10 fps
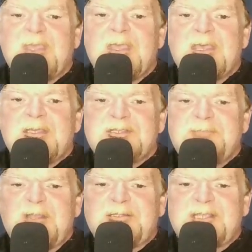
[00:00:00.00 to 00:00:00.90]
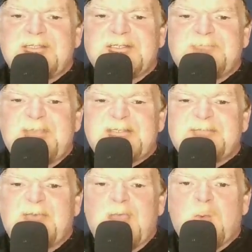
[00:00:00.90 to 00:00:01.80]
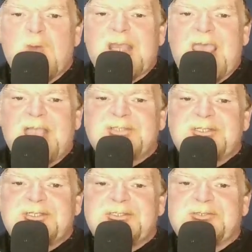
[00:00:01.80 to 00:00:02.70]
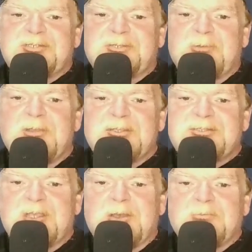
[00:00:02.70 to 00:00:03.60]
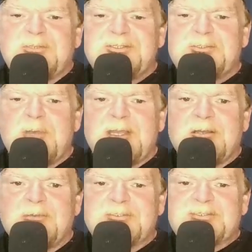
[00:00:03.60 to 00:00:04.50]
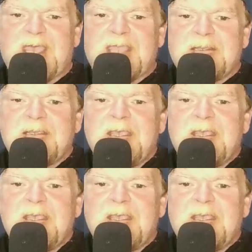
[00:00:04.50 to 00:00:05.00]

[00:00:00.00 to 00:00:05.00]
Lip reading: The spell doesn't specify what action is used to throw the stone, which is quite an oversight.